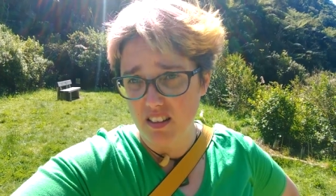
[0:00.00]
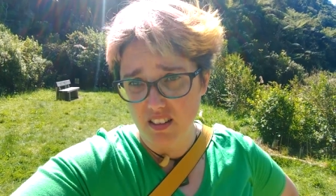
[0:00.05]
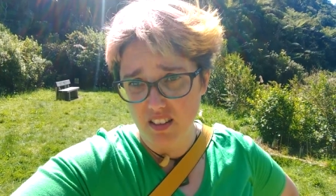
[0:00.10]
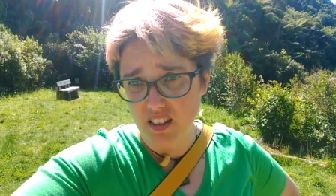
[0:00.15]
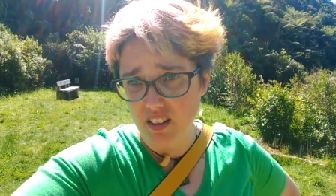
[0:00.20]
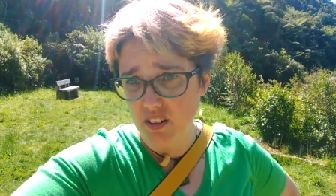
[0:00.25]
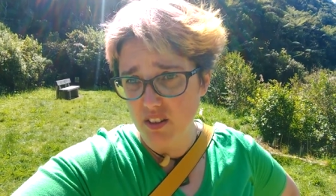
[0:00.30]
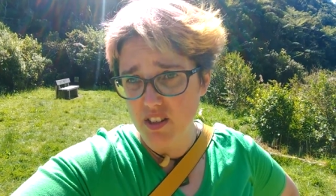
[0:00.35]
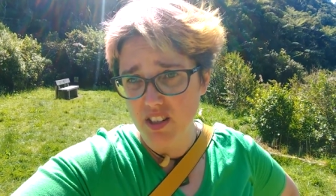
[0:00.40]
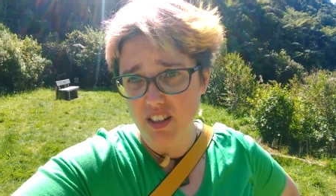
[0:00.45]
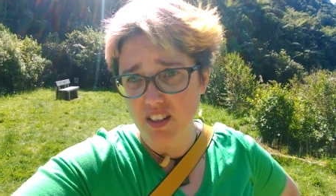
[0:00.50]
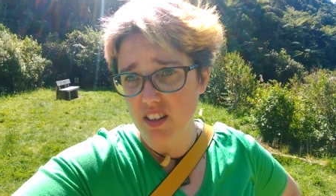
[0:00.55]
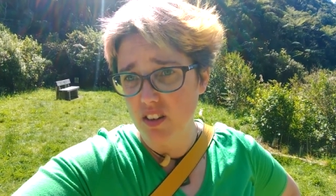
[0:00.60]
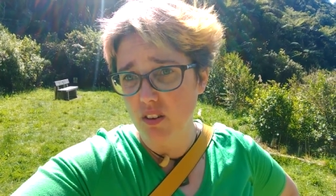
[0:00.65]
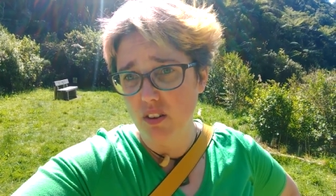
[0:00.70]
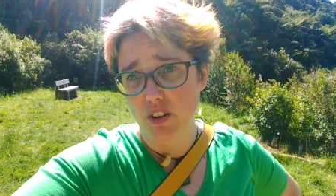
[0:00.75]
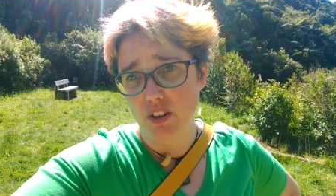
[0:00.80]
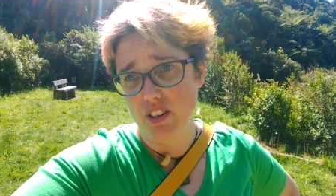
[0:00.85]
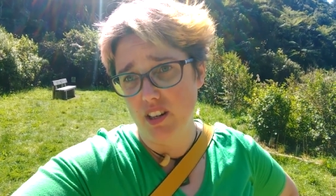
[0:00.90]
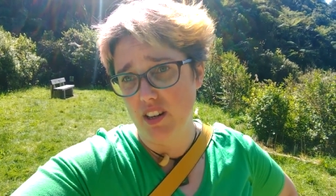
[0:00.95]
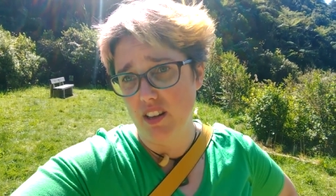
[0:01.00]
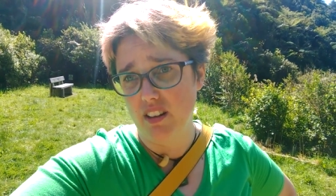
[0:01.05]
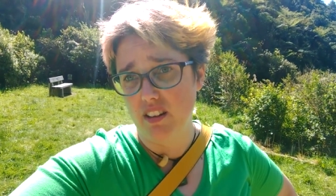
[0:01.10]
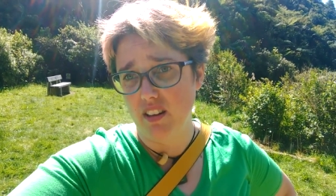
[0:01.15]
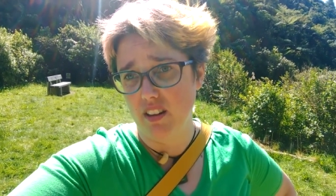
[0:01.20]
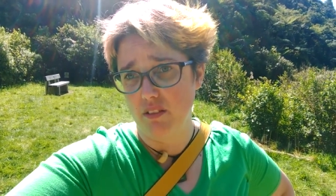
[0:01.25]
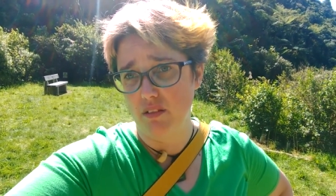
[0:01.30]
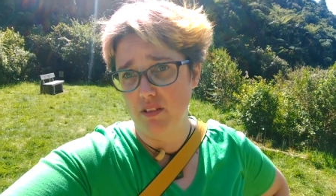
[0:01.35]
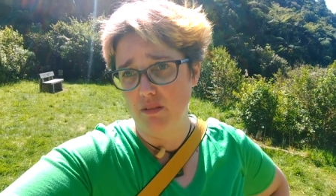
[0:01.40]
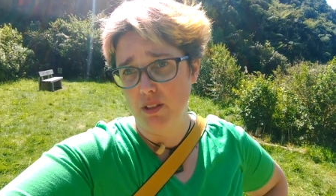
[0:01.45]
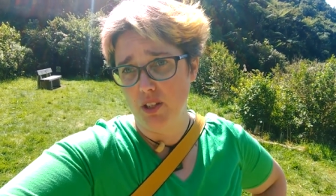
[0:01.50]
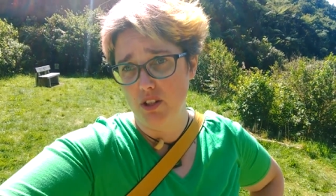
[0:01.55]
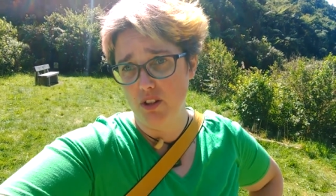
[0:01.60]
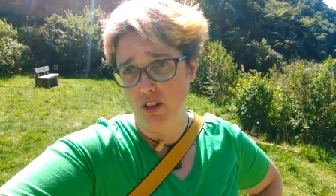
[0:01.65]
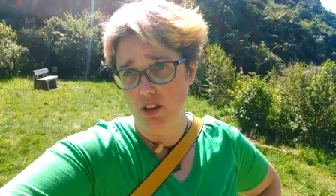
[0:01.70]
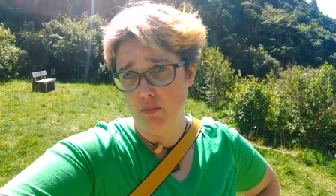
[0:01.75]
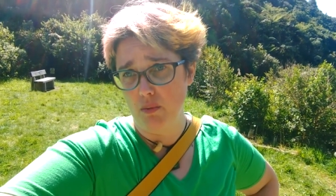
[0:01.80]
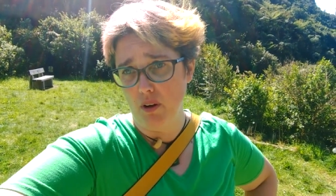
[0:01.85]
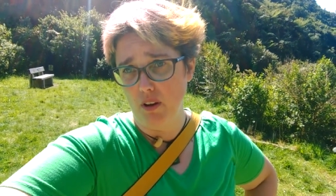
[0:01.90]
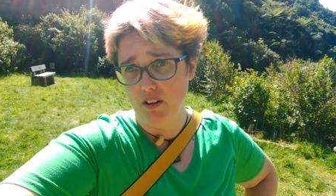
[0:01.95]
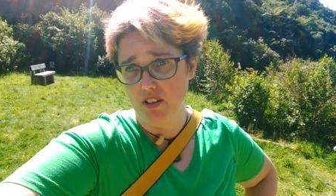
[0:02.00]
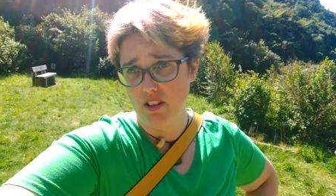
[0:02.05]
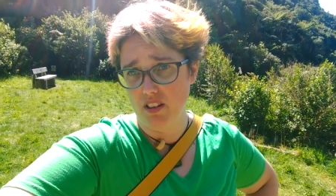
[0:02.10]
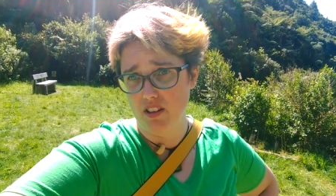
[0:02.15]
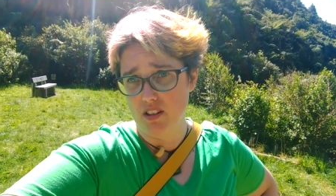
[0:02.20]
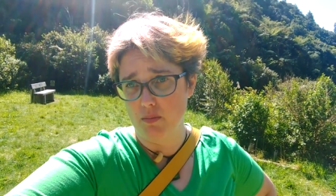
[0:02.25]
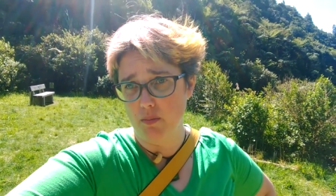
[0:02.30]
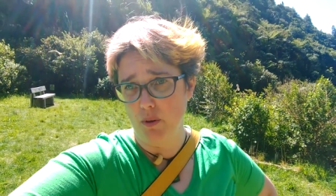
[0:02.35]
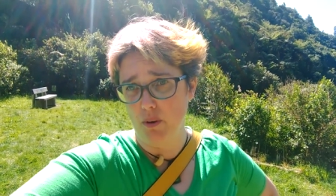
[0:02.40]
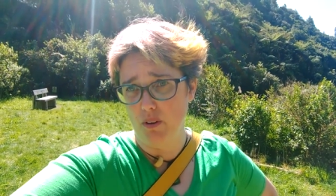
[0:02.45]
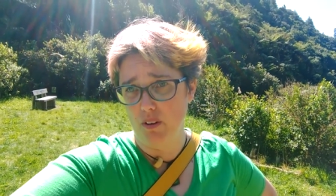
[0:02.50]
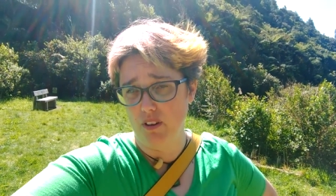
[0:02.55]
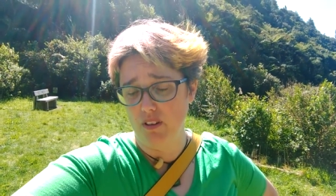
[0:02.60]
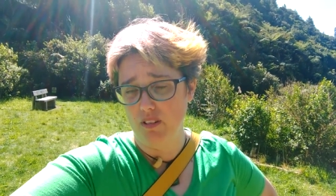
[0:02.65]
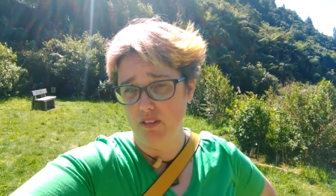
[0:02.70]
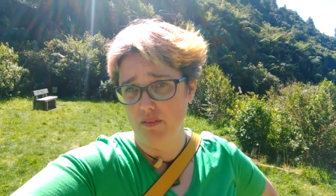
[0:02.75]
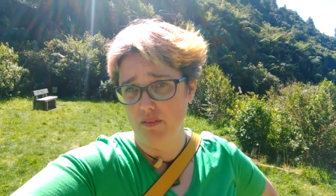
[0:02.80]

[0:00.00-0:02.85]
you know, didn't you learn anything from the Dirty Politics book?